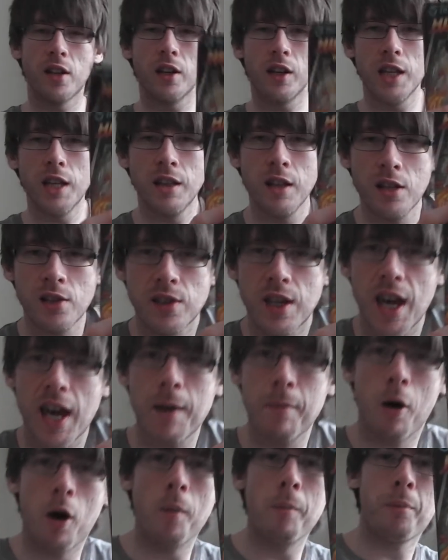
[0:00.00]
clean this
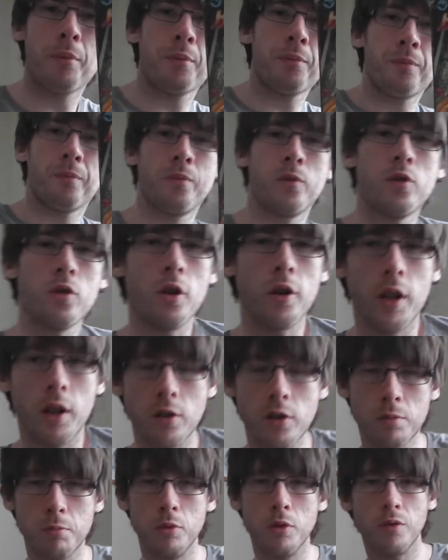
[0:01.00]
game up. Sorry, I'll
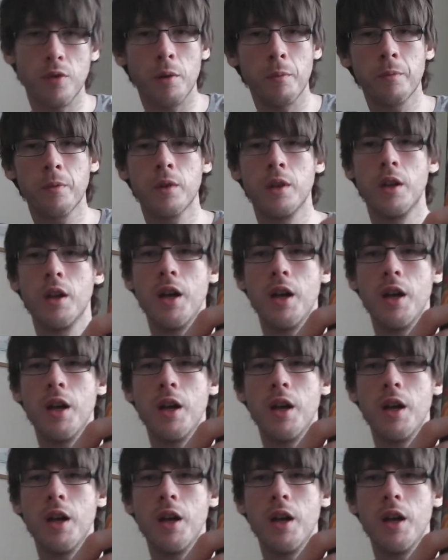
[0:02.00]
just move up.